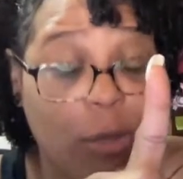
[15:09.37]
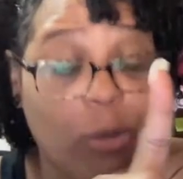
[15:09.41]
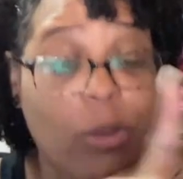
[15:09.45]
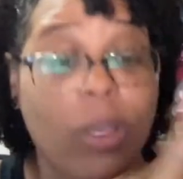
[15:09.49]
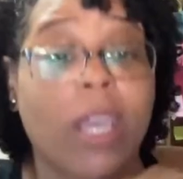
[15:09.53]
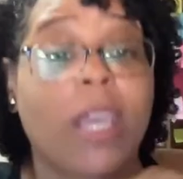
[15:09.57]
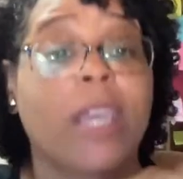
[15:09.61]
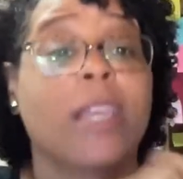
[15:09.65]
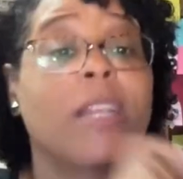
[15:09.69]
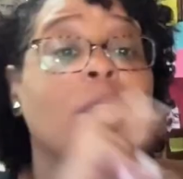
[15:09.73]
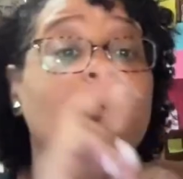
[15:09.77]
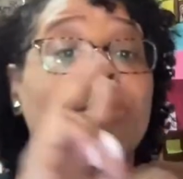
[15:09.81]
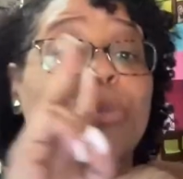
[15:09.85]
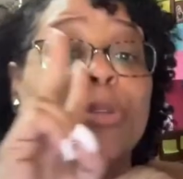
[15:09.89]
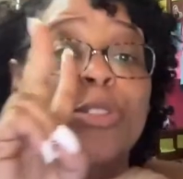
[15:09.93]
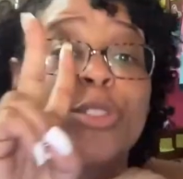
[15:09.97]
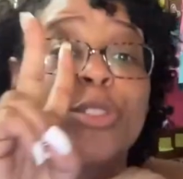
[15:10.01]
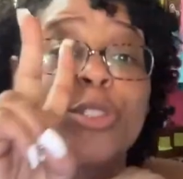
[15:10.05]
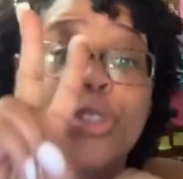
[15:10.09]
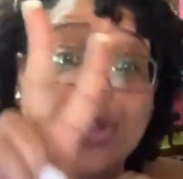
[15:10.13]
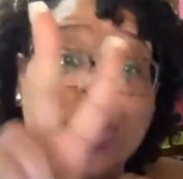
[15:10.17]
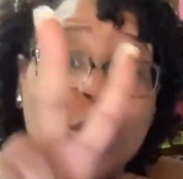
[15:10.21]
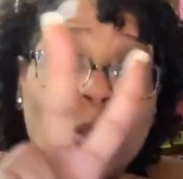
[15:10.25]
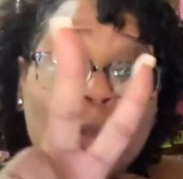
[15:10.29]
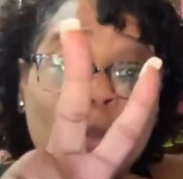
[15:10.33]
Okay. Number
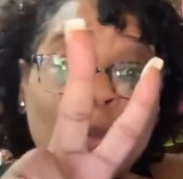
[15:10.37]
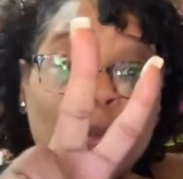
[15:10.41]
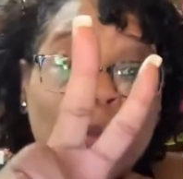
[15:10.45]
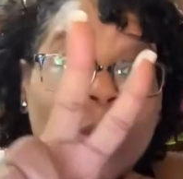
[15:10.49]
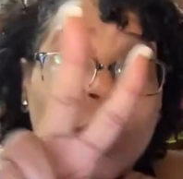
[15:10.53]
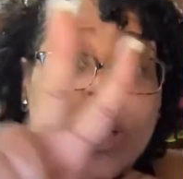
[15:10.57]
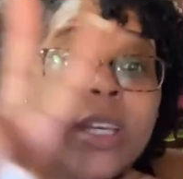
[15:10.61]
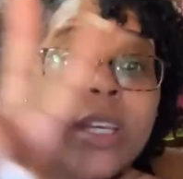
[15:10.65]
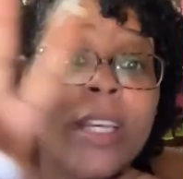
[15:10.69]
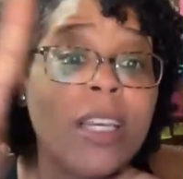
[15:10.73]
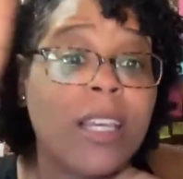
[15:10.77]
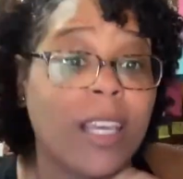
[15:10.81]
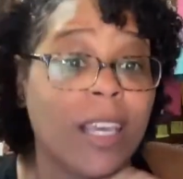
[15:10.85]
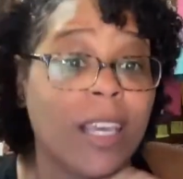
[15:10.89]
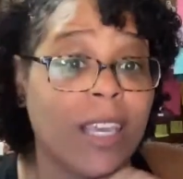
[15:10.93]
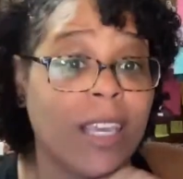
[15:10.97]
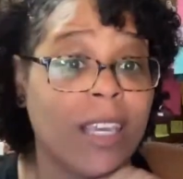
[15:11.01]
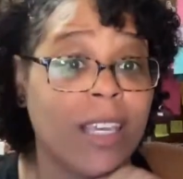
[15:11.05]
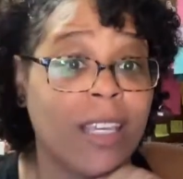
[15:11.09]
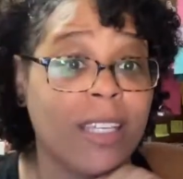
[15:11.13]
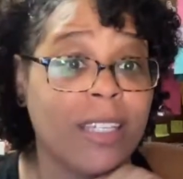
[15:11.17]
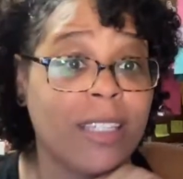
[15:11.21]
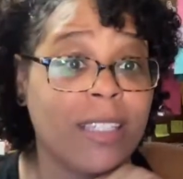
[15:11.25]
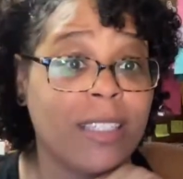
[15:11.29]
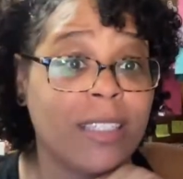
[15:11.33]
two
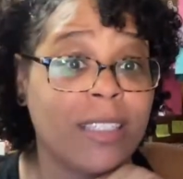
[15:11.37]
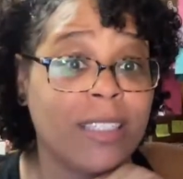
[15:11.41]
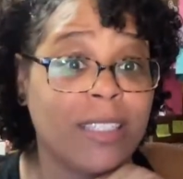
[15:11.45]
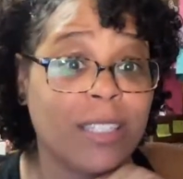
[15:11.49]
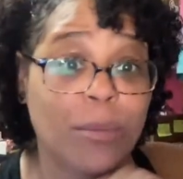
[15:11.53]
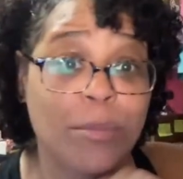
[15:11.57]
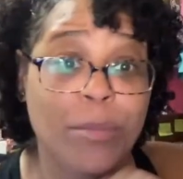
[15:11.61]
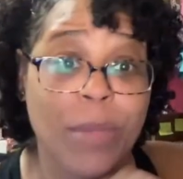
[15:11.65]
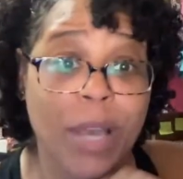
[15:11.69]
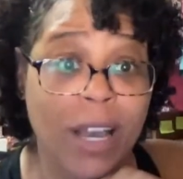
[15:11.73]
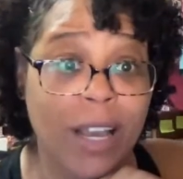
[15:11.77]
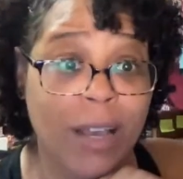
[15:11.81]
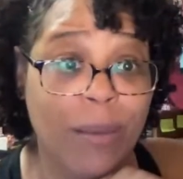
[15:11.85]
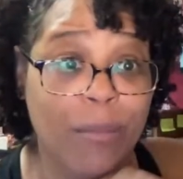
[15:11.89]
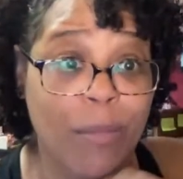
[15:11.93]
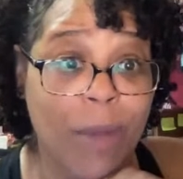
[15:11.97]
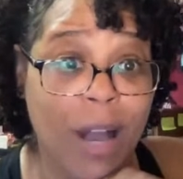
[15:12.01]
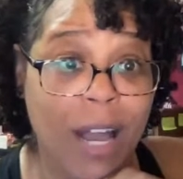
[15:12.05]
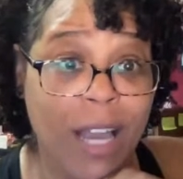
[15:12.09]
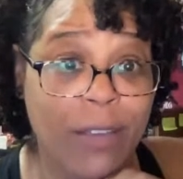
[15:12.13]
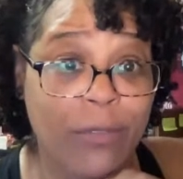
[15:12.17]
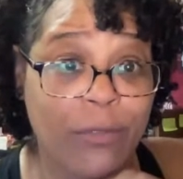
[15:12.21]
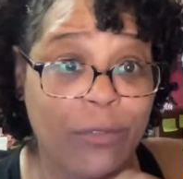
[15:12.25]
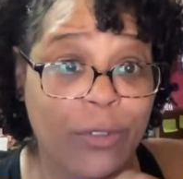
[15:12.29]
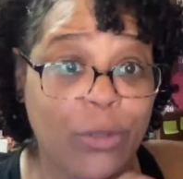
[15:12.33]
is
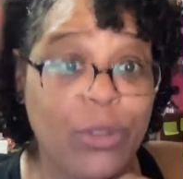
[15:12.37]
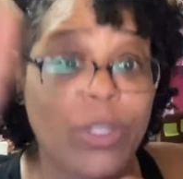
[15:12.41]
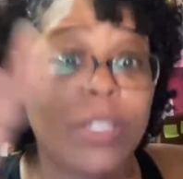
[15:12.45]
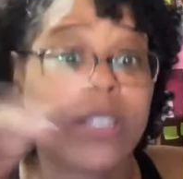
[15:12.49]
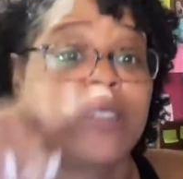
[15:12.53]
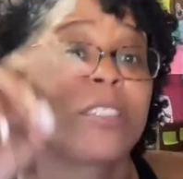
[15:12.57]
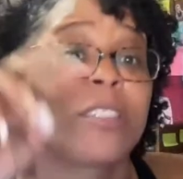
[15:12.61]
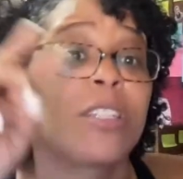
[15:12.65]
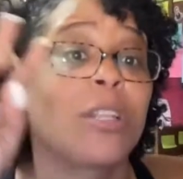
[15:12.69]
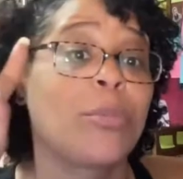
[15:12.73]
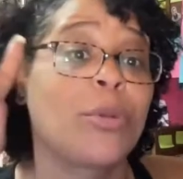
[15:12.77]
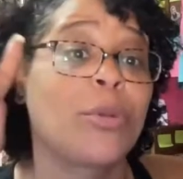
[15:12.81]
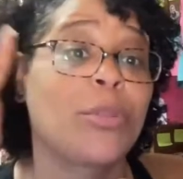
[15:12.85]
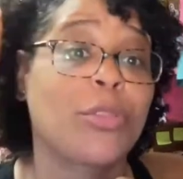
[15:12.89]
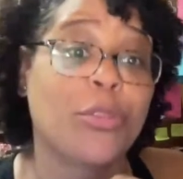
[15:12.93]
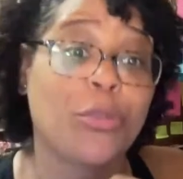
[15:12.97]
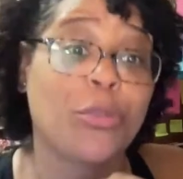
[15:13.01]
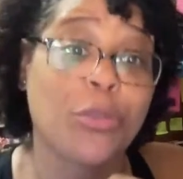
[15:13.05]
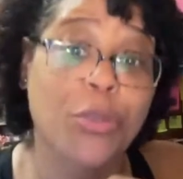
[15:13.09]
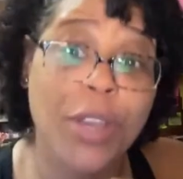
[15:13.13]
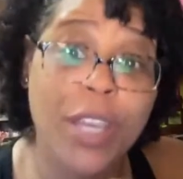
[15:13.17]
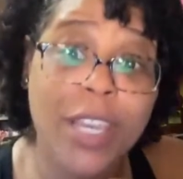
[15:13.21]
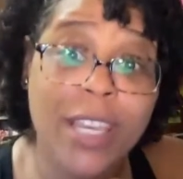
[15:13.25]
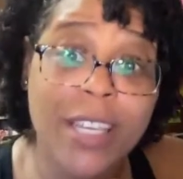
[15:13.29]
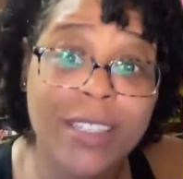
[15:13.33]
mindfulness. Number
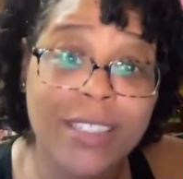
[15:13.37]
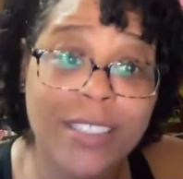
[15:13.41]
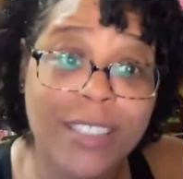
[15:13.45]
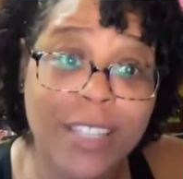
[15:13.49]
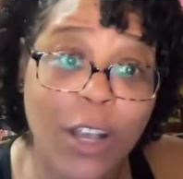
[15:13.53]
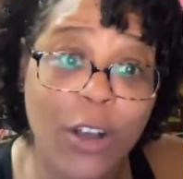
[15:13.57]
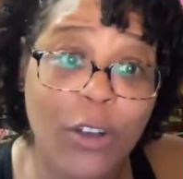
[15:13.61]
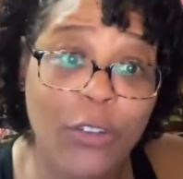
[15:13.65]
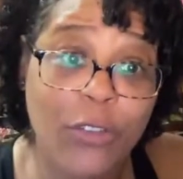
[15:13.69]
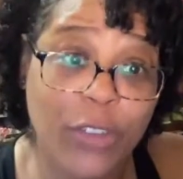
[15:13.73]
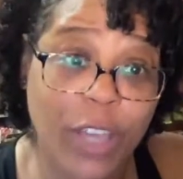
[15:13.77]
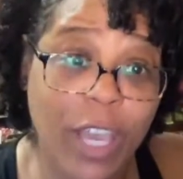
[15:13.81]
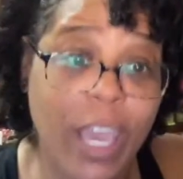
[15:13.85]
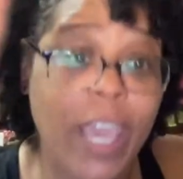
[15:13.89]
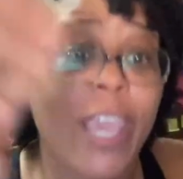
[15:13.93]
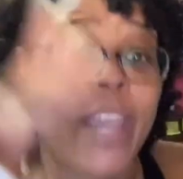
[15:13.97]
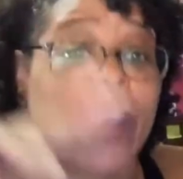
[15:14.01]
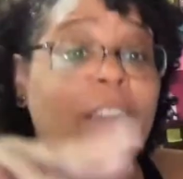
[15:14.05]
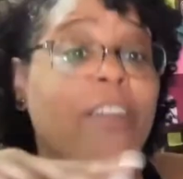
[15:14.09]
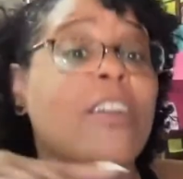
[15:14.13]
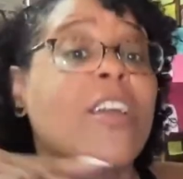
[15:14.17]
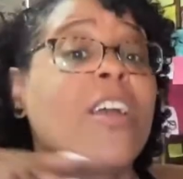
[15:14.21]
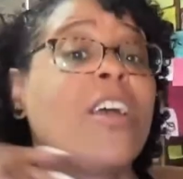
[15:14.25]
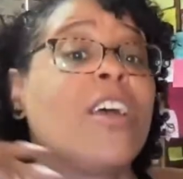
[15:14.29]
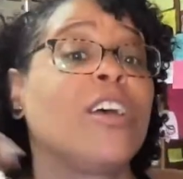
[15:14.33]
three is self
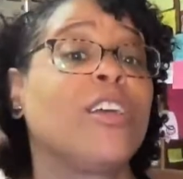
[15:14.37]
care.